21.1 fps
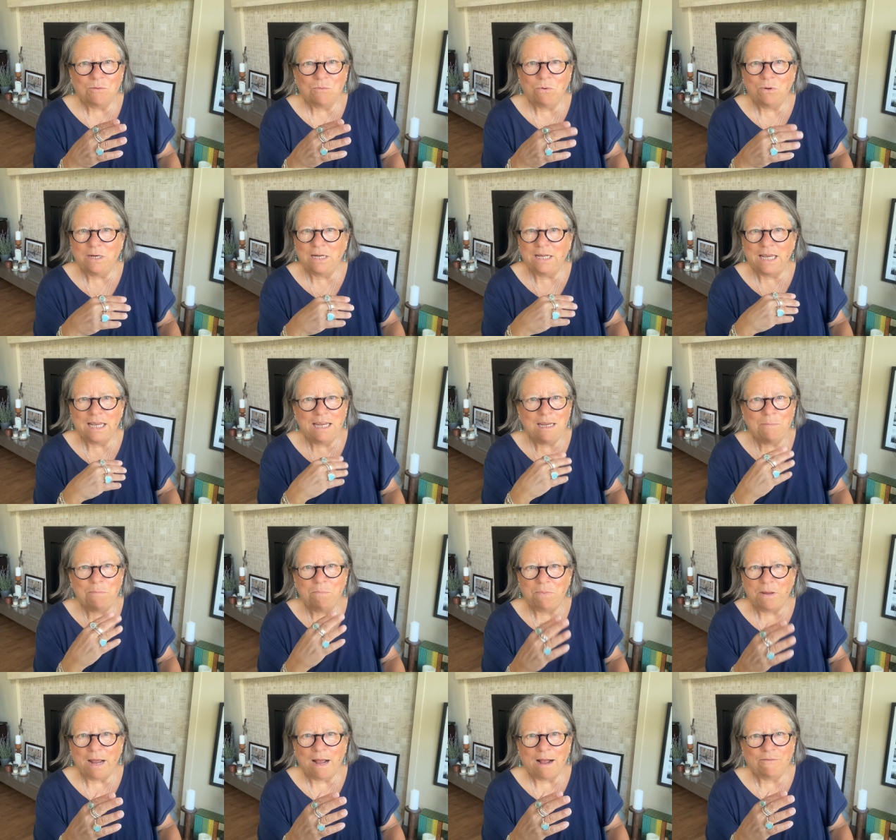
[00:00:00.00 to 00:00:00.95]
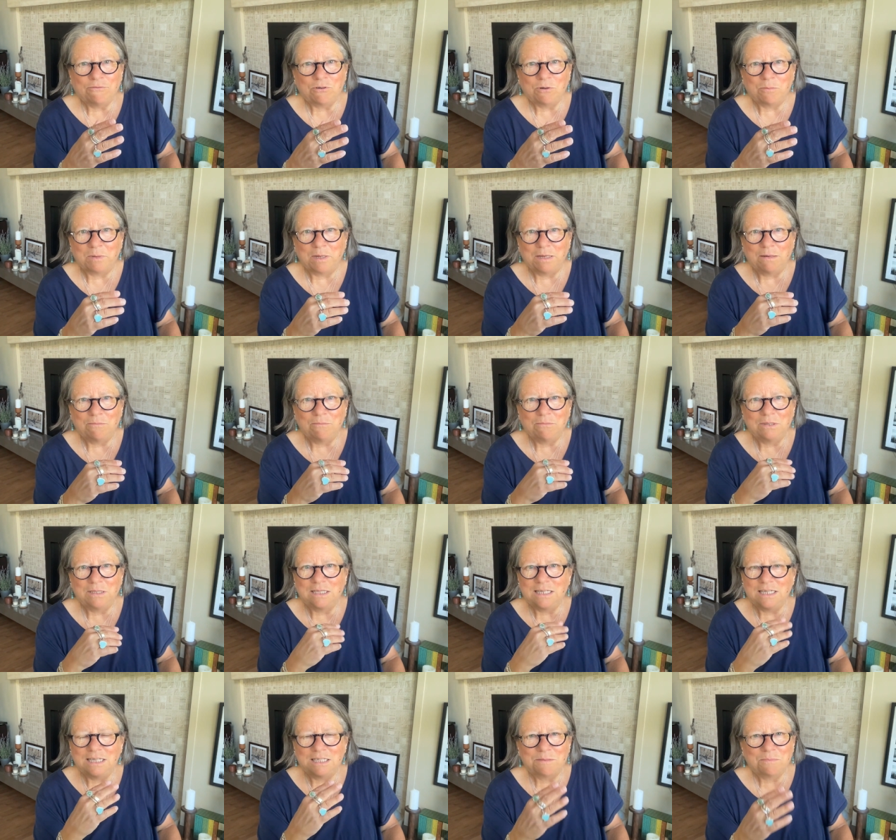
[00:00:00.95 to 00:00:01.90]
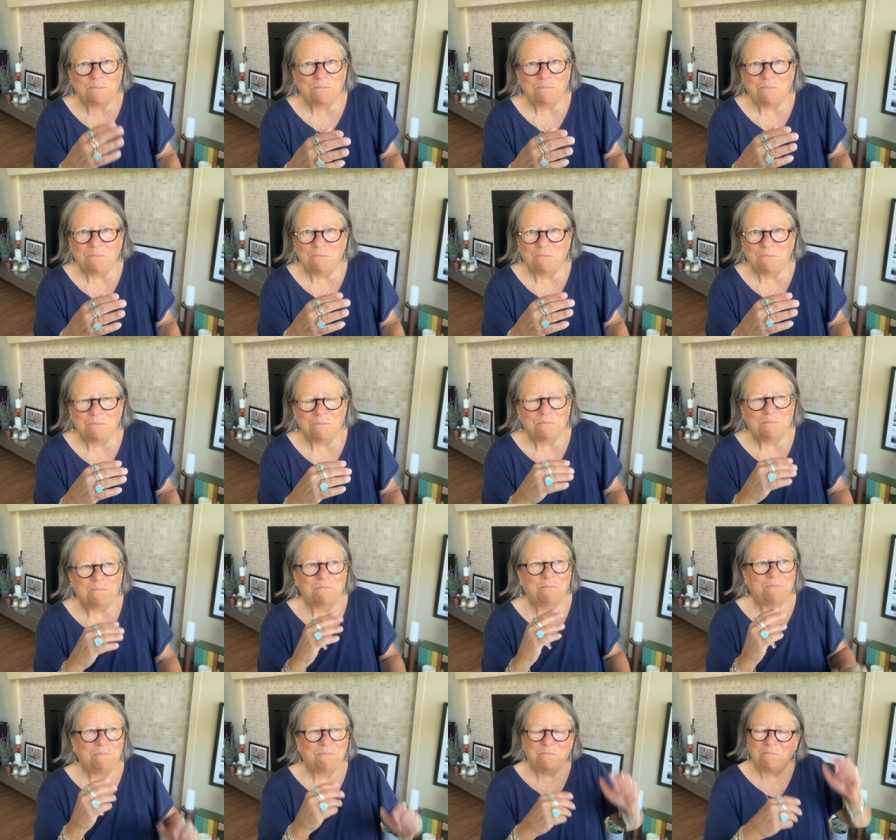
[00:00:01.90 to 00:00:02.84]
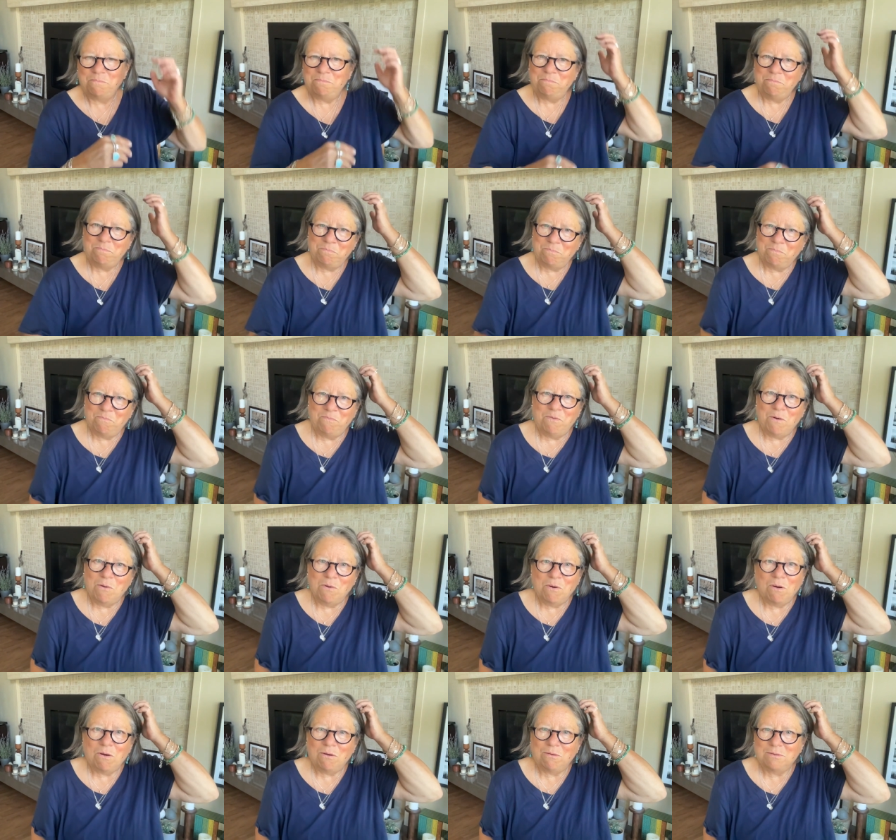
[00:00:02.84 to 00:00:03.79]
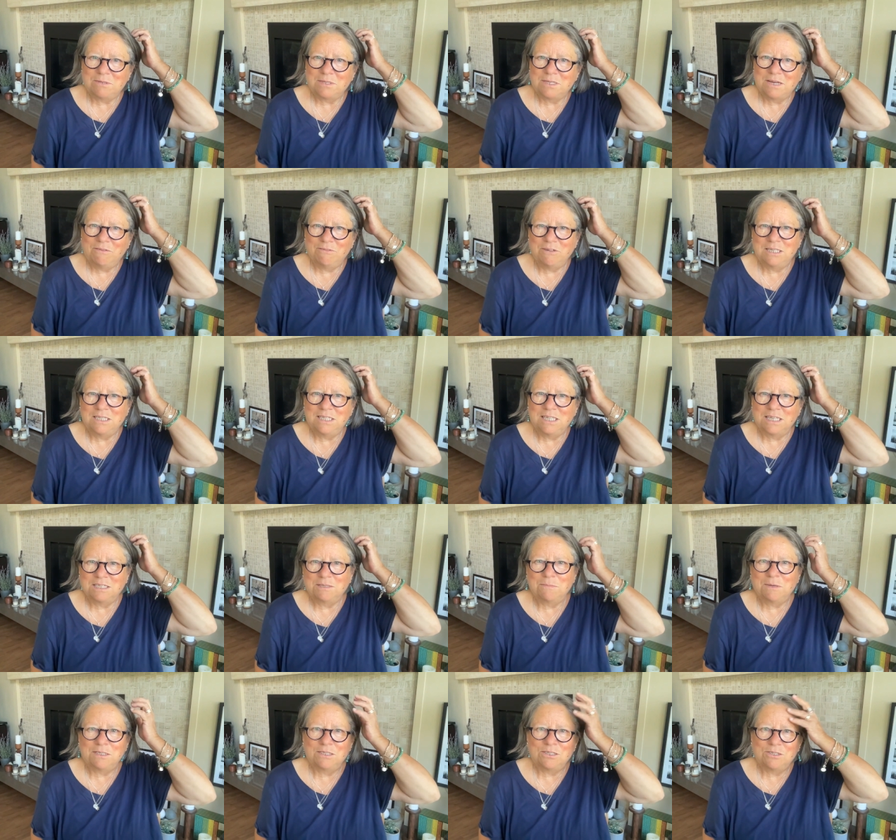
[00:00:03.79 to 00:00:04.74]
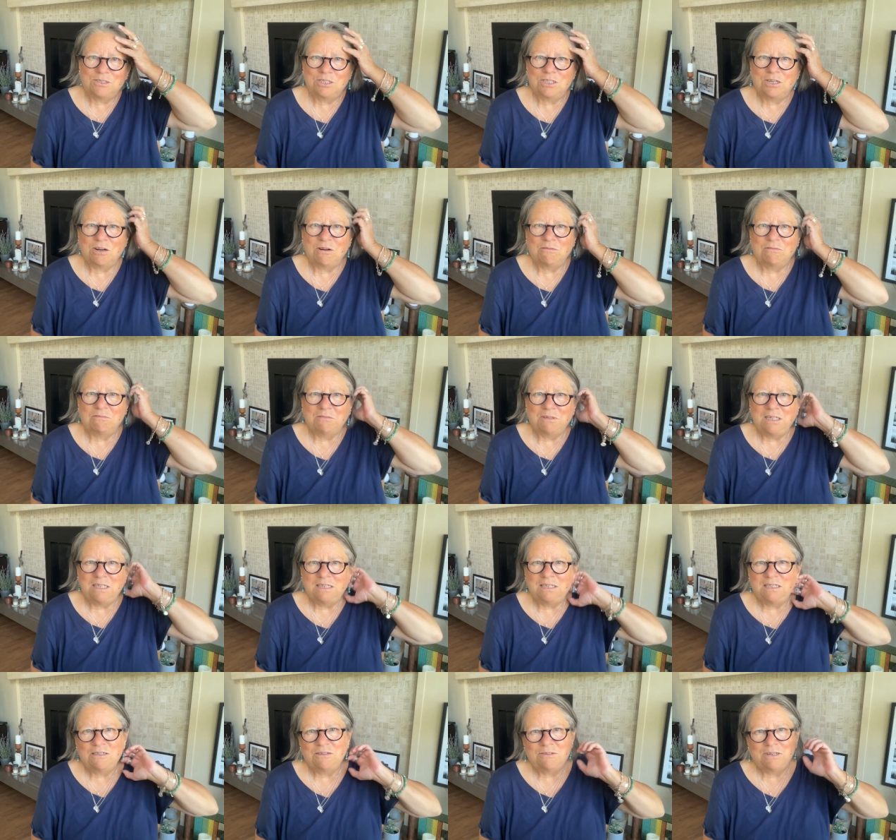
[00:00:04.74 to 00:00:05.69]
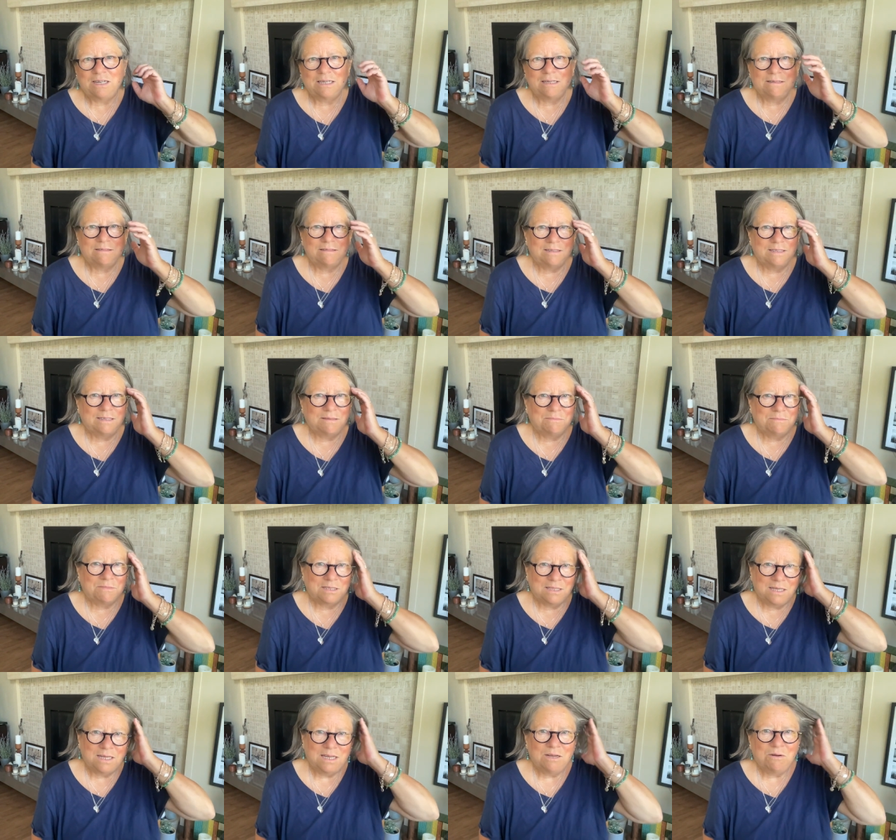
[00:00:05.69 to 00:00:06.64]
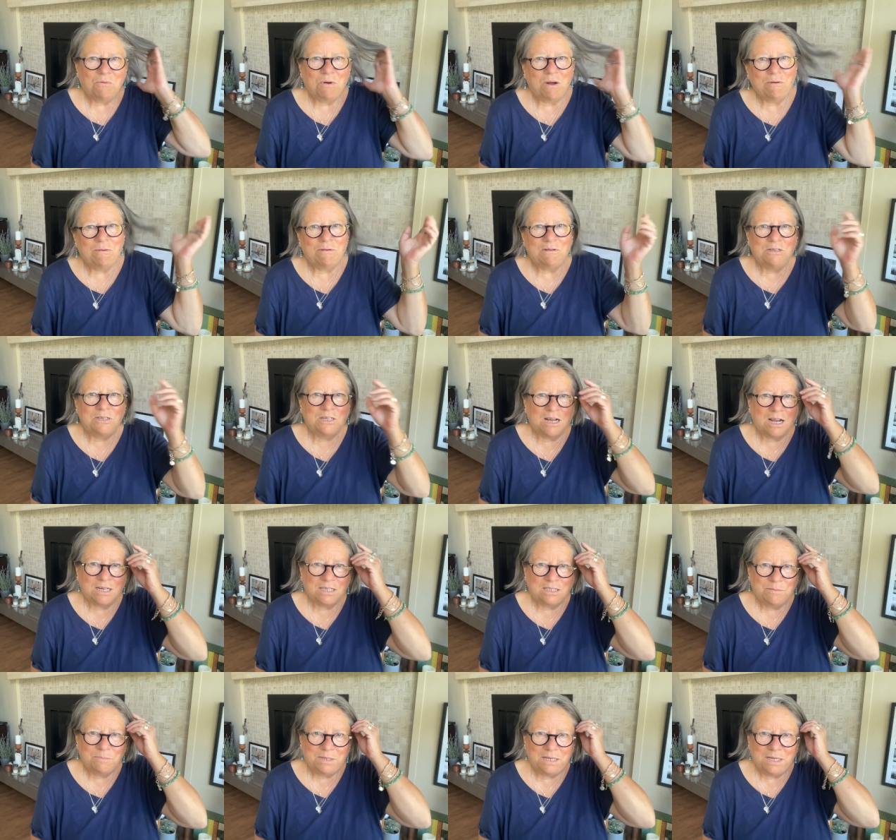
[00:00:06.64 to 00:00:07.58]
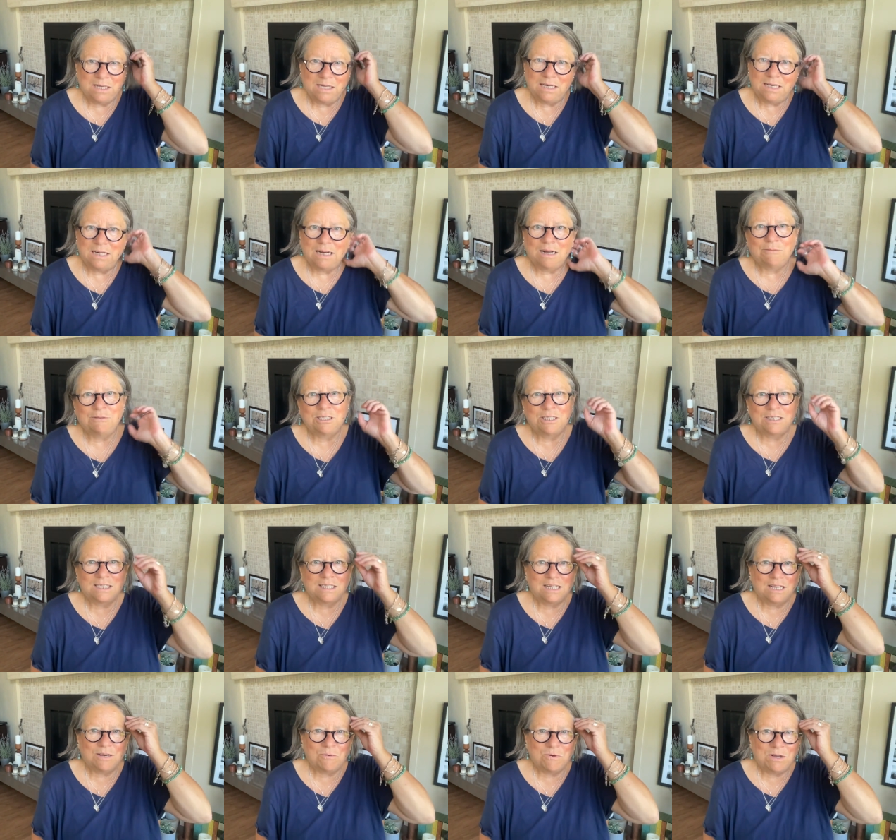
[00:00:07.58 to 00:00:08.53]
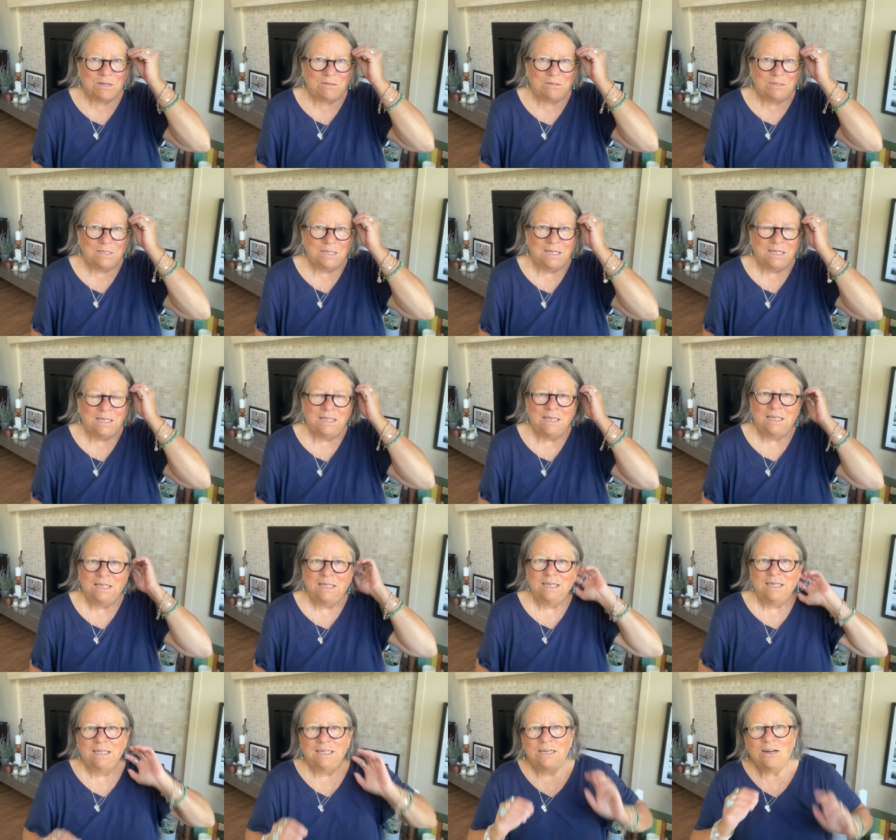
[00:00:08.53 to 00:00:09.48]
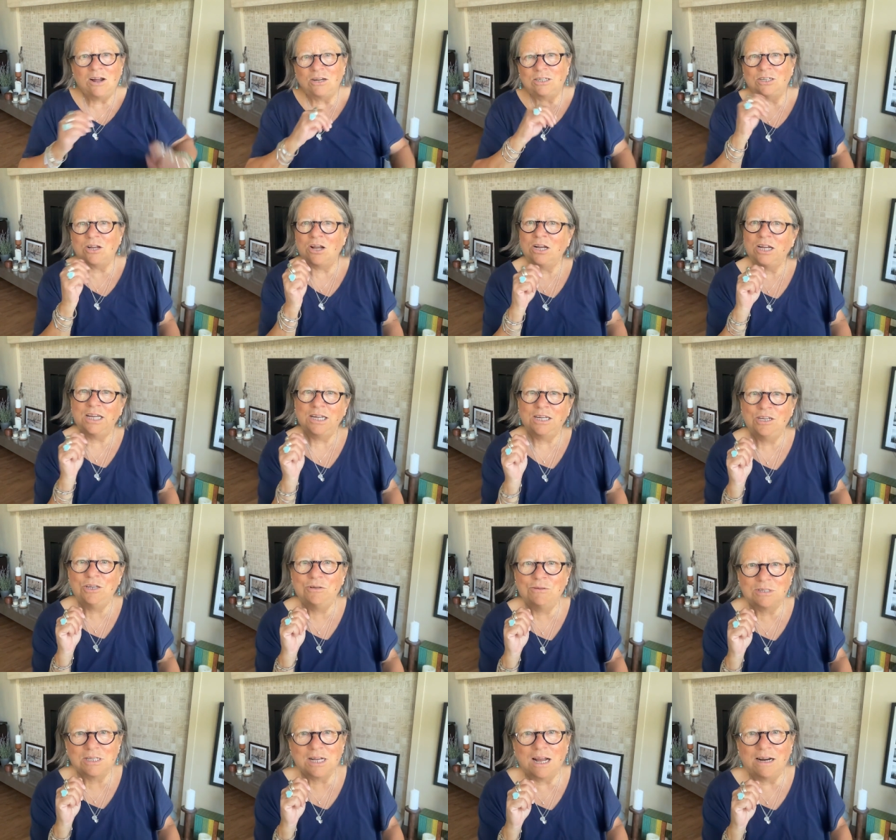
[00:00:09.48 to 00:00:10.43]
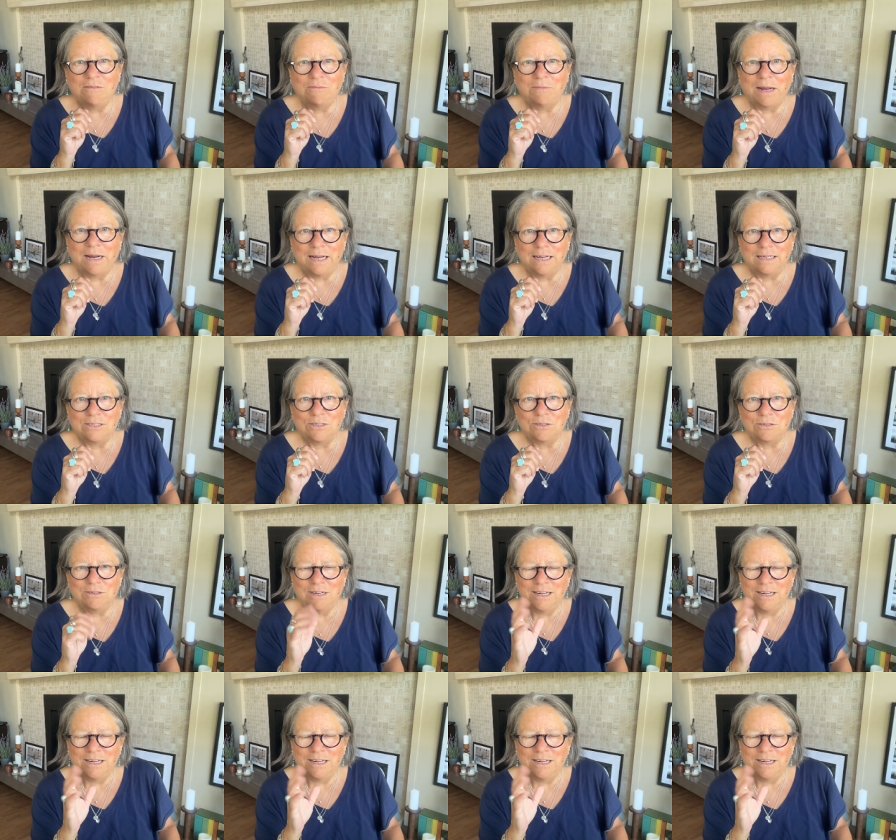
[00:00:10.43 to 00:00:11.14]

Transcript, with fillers: would keep after me with these phone calls every six months or so. What are you doing? And why won't you talk to me? And I was just like, well, not talking to you is kind of my answer